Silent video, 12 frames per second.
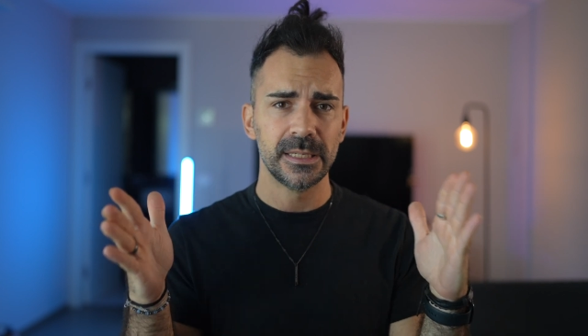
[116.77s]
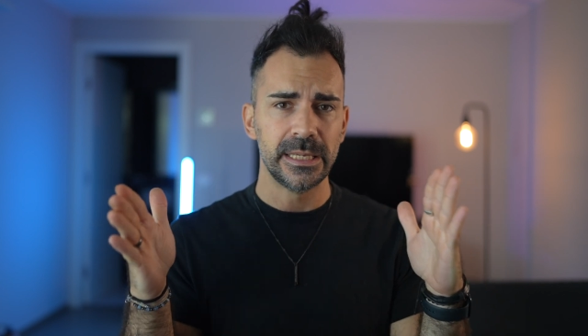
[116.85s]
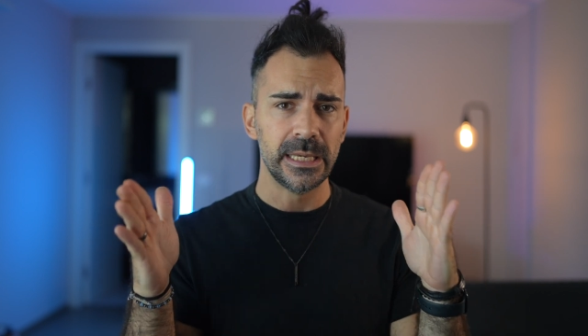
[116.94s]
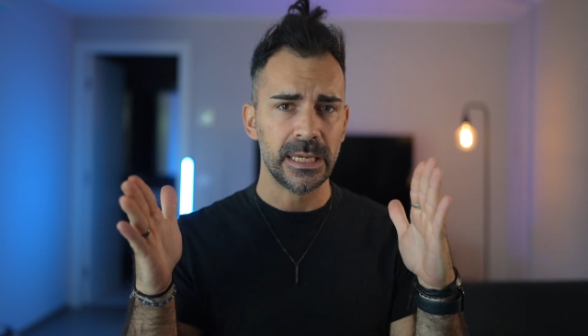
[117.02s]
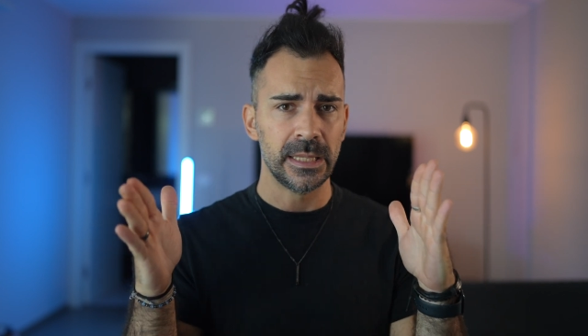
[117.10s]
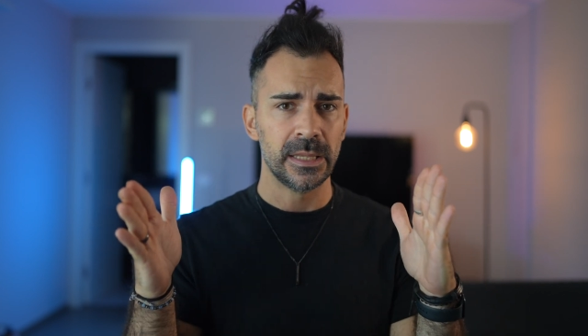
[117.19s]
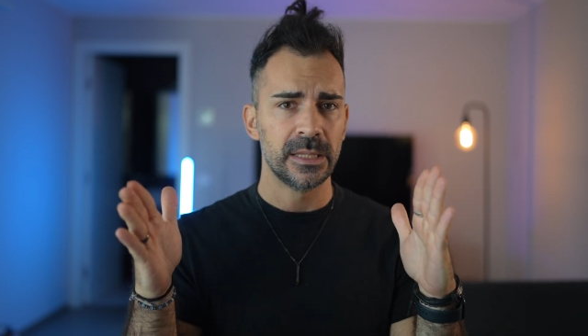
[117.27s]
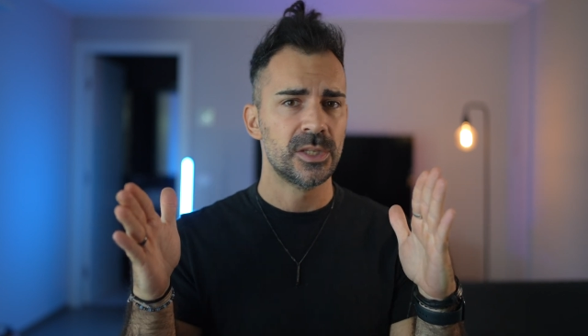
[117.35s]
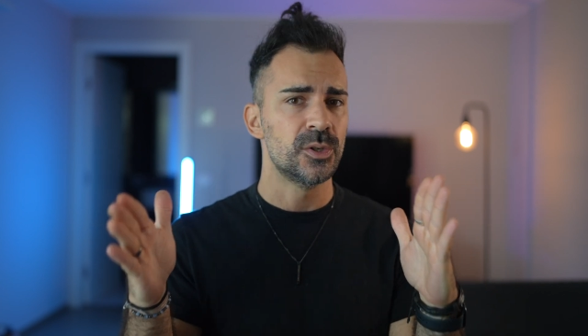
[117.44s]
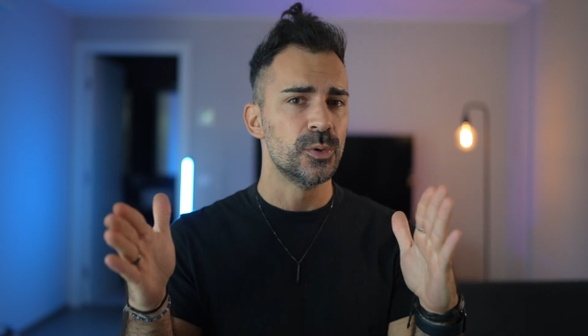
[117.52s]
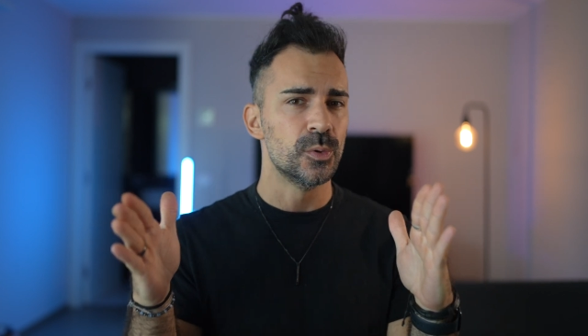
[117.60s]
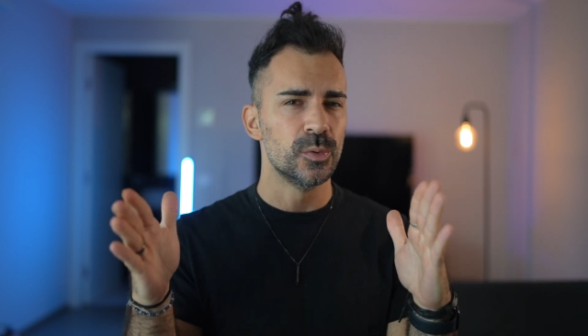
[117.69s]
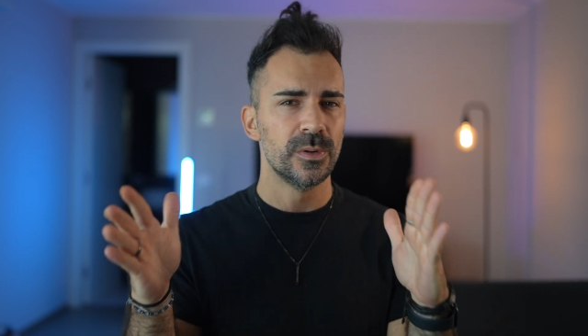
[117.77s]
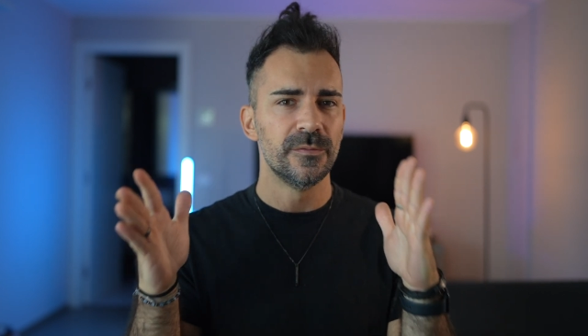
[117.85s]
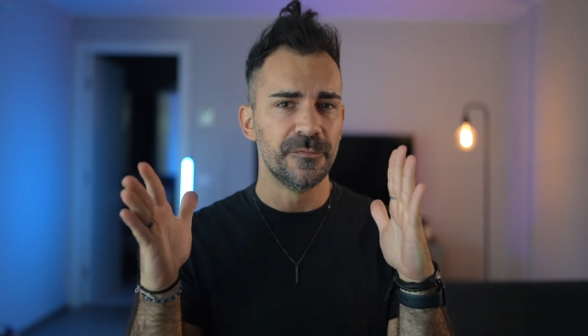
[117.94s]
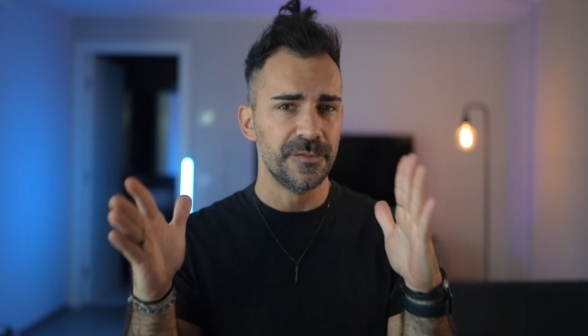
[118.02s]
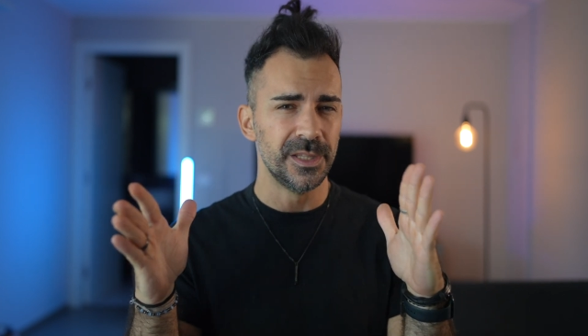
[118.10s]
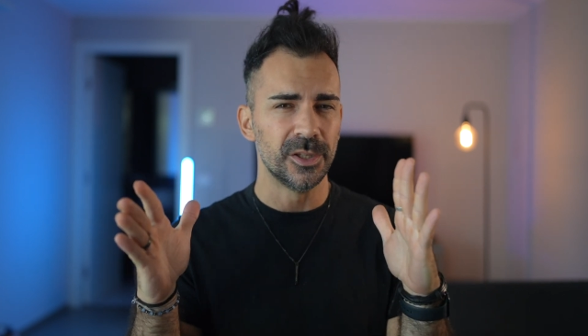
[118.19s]
into
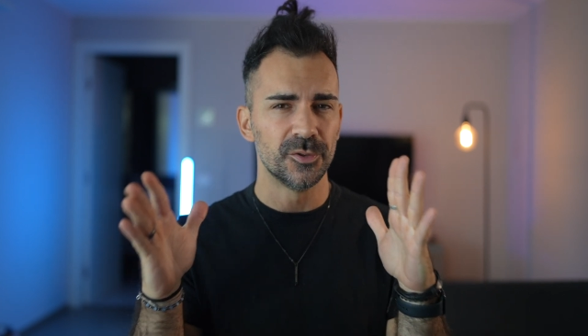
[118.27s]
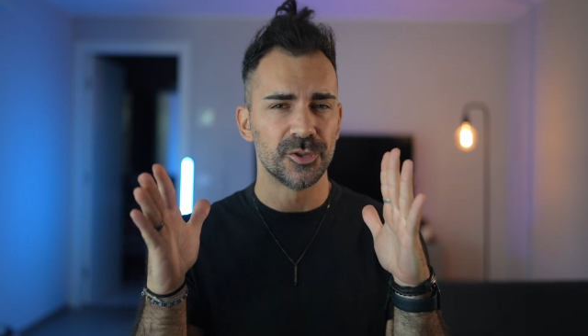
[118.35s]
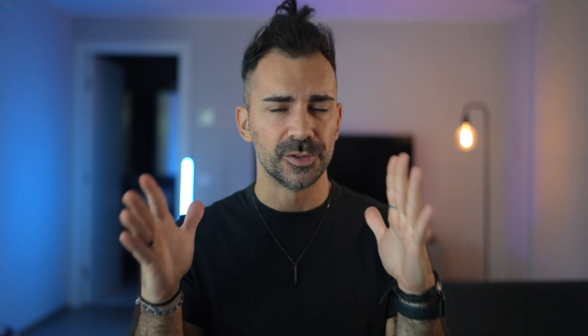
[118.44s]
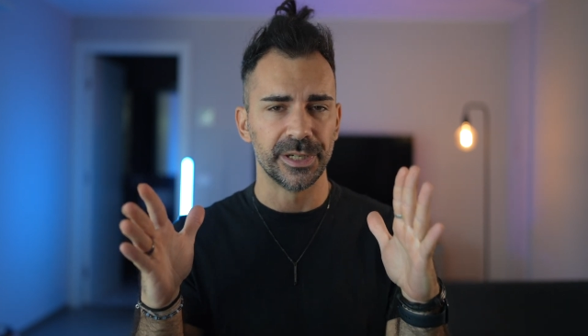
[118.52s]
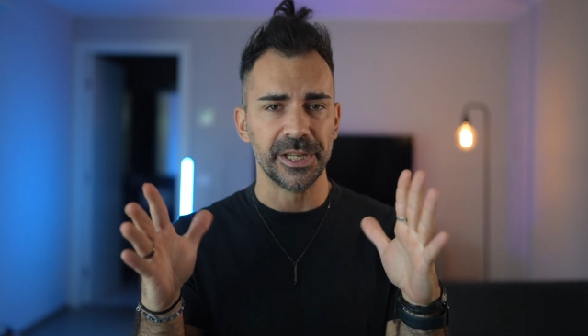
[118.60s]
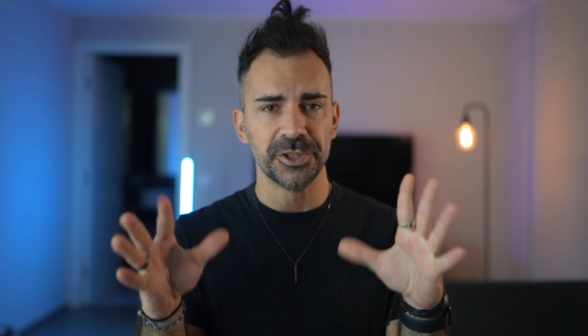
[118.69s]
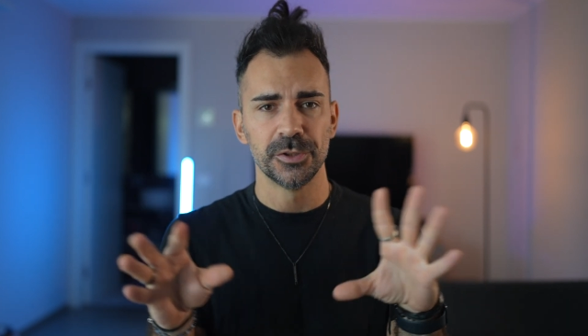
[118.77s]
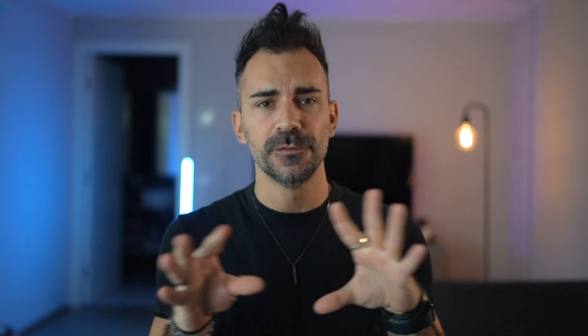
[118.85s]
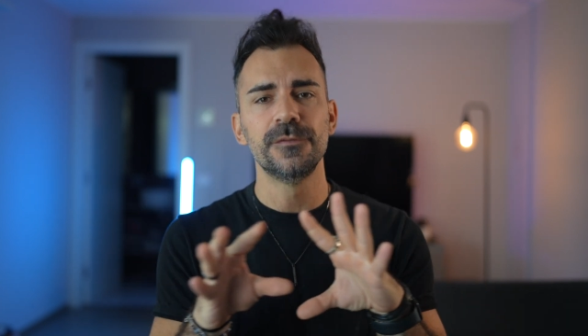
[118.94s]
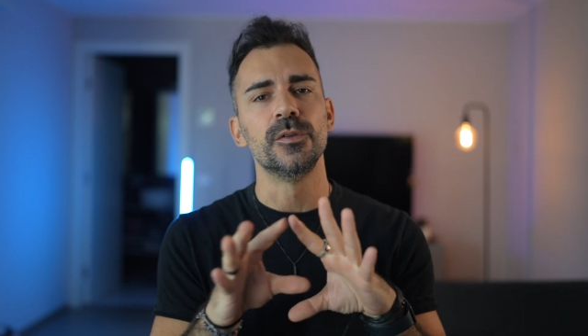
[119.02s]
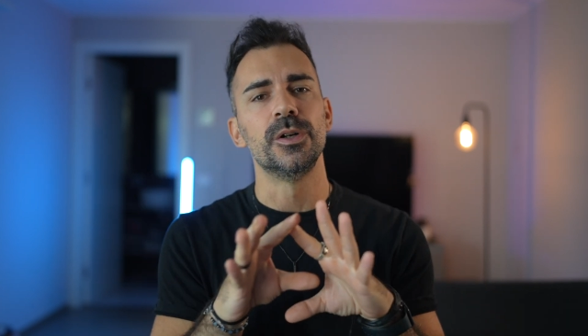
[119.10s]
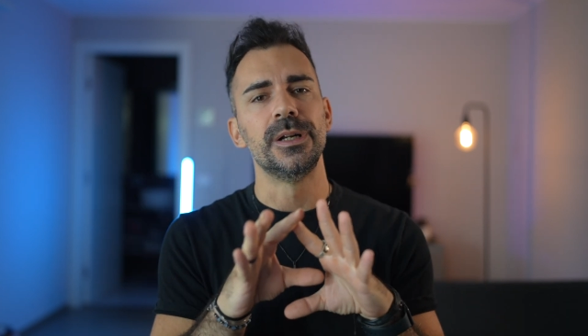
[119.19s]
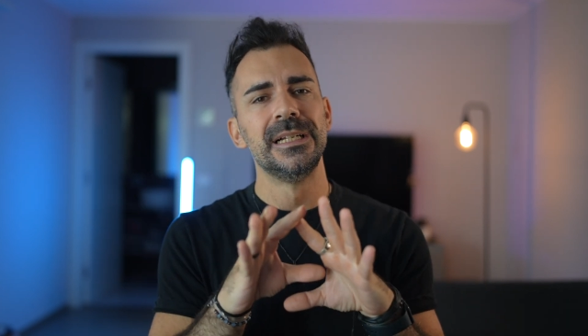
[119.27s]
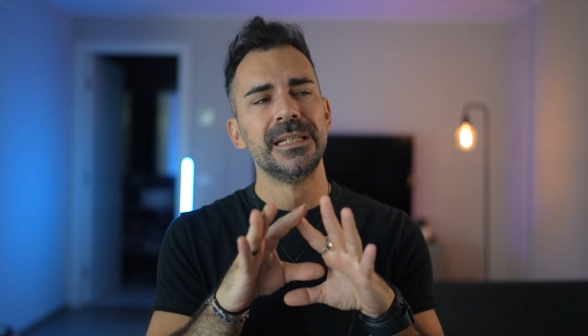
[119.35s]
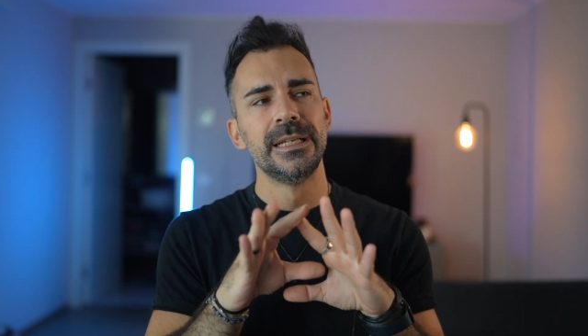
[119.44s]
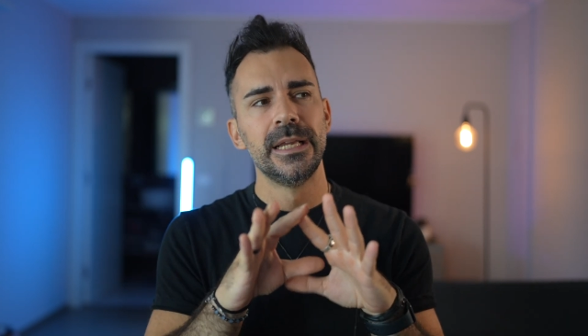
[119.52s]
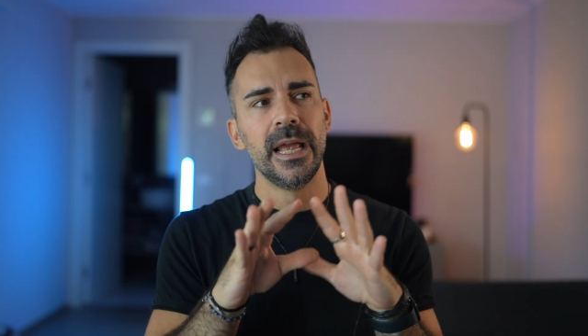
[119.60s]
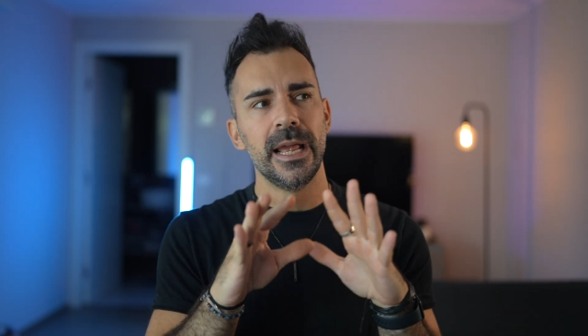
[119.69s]
video generation for
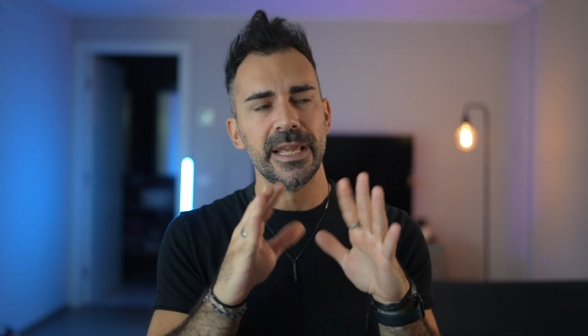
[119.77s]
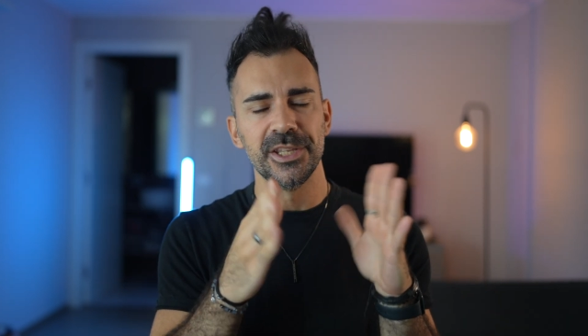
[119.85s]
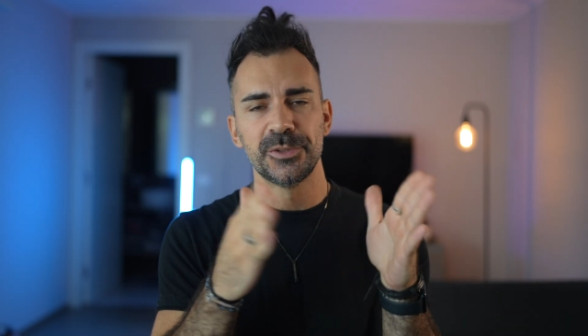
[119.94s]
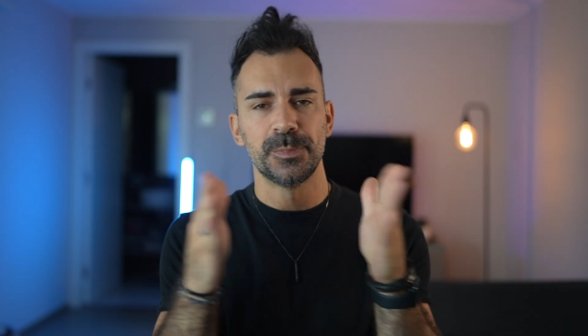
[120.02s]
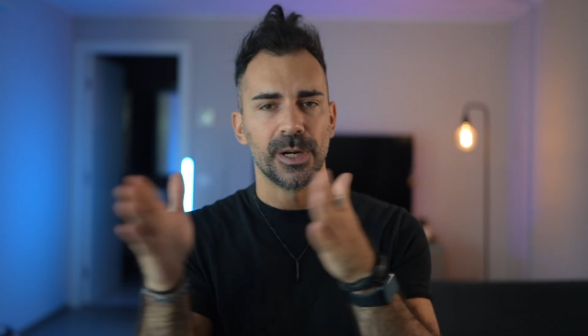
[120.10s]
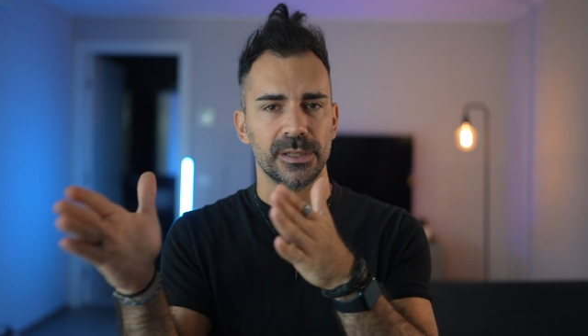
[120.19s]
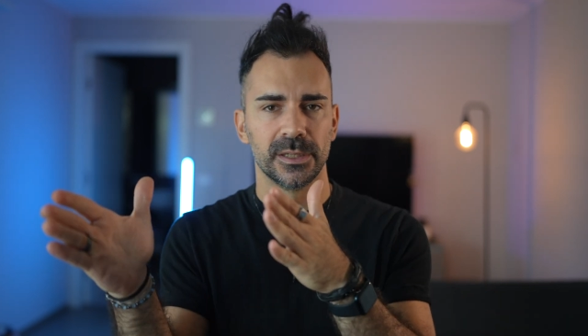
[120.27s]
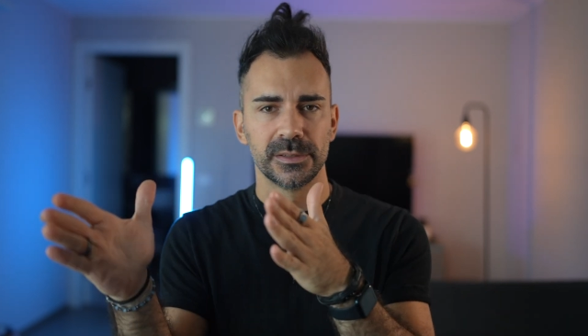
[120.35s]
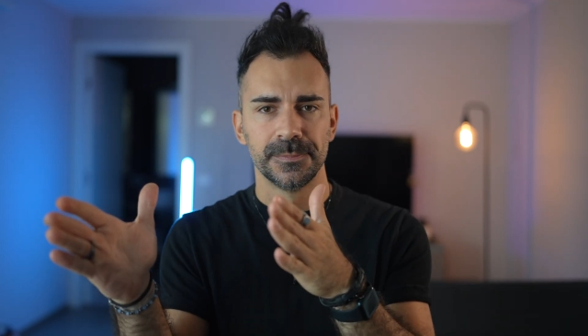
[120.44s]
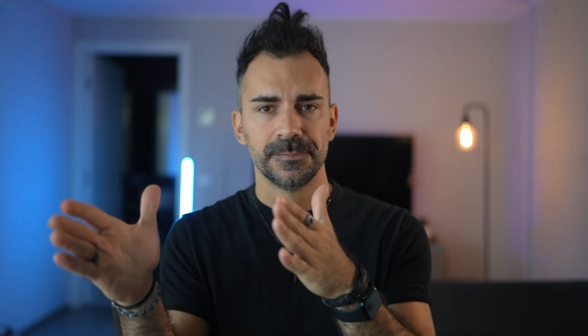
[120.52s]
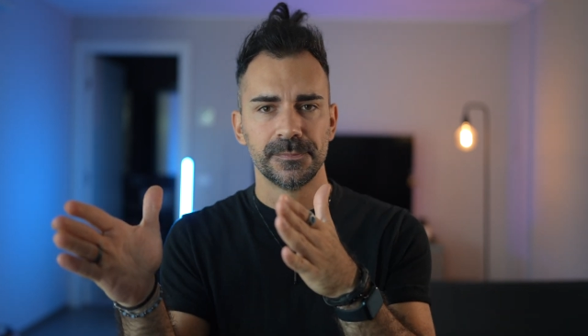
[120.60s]
each product.